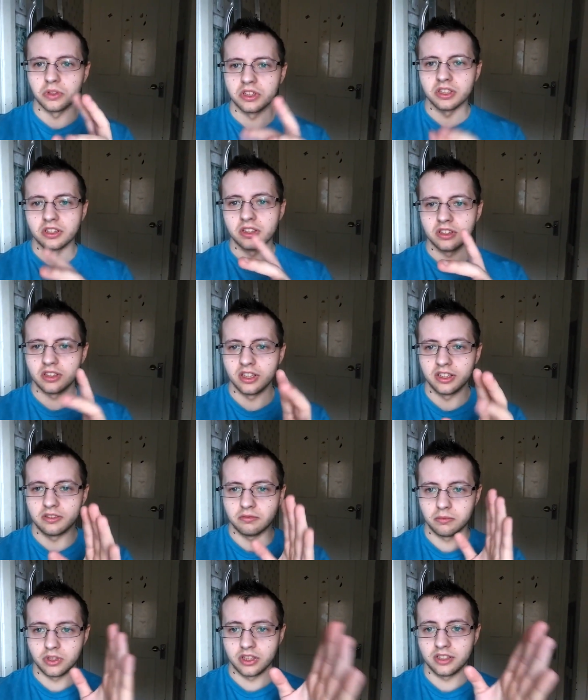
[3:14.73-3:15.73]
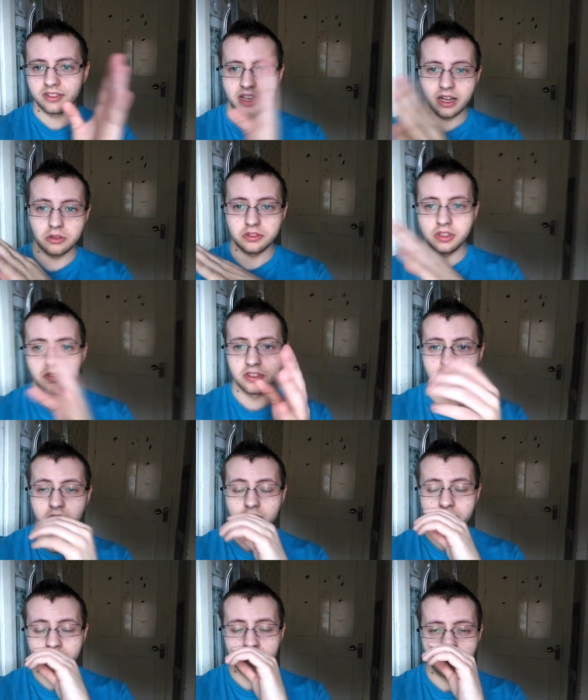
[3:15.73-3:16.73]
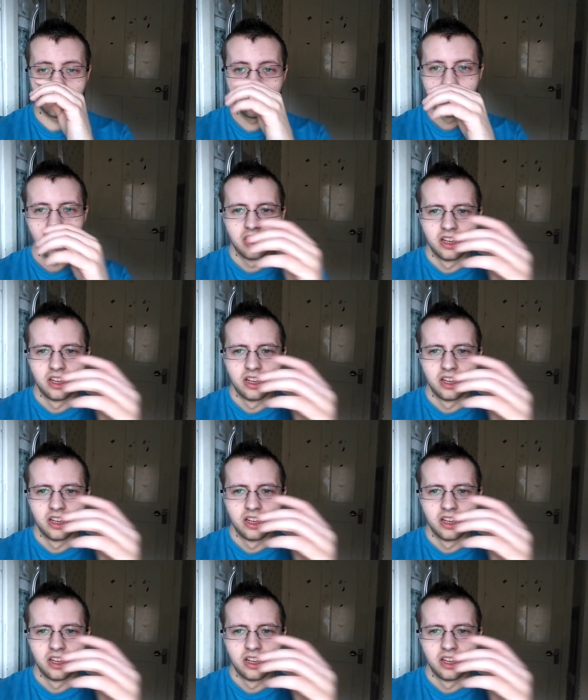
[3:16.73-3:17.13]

one in like where there's a house either side of you,